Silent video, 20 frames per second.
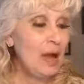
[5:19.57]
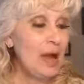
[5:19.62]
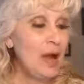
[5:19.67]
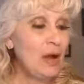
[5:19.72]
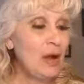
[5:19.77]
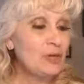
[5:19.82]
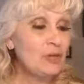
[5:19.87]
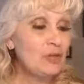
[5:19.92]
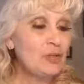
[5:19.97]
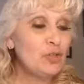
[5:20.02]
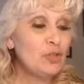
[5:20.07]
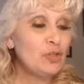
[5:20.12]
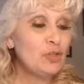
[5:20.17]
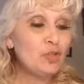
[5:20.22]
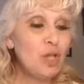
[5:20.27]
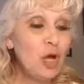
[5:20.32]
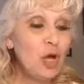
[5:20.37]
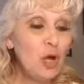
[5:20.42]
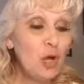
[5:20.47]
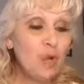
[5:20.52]
How to
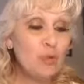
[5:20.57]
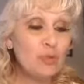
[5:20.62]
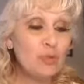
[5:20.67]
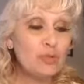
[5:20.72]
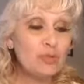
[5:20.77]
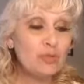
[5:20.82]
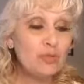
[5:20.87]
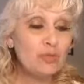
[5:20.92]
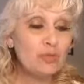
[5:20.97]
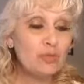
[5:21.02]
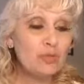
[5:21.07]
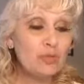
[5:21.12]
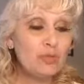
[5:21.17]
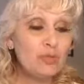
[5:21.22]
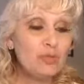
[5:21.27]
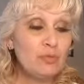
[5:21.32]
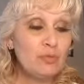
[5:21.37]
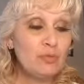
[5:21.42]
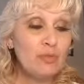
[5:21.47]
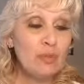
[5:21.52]
close
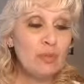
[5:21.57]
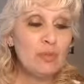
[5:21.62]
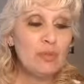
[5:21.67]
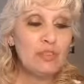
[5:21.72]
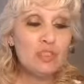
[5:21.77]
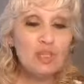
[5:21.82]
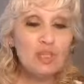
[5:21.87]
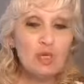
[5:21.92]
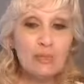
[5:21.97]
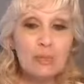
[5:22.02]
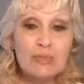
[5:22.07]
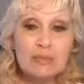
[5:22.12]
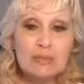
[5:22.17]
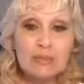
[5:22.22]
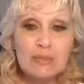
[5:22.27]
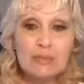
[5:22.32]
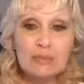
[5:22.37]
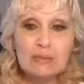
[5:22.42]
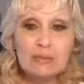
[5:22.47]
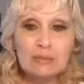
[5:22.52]
them into your
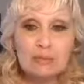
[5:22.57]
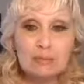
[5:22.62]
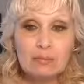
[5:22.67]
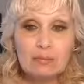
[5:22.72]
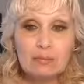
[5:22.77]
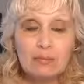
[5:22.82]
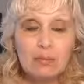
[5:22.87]
business.